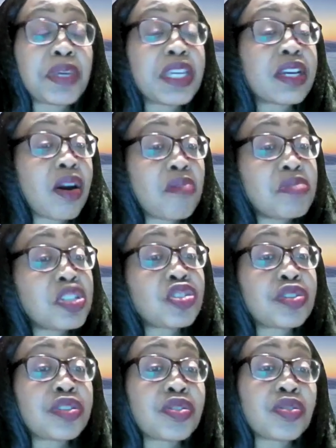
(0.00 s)
being
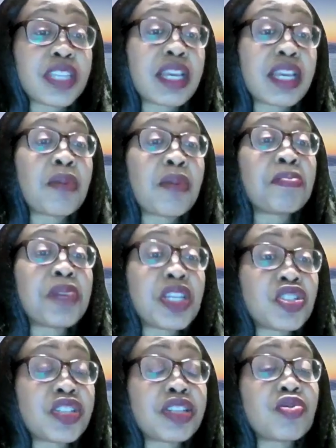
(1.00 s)
commissioned to take on
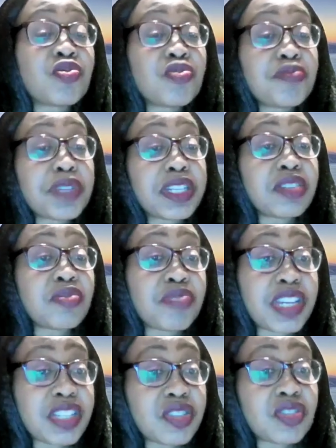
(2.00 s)
patients who've been
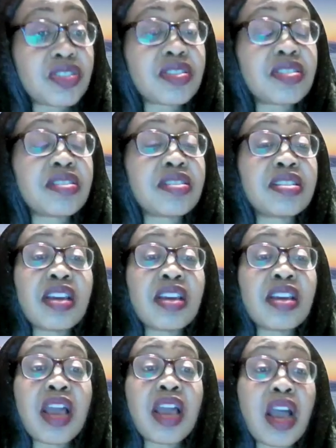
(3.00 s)
deregistered
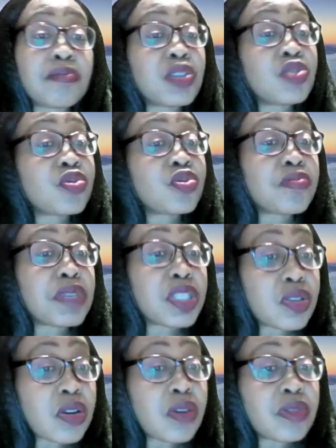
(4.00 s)
due to
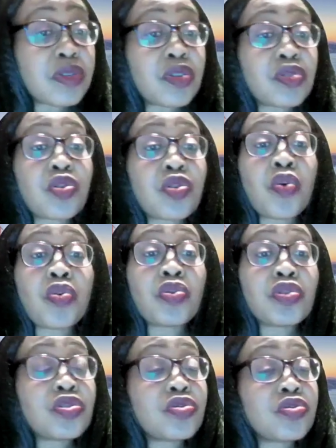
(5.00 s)
misconduct or
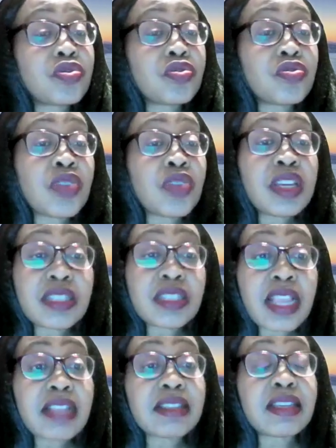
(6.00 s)
due to
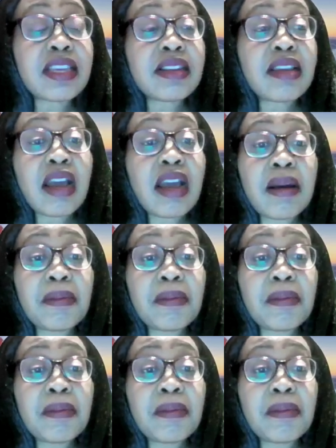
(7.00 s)
certain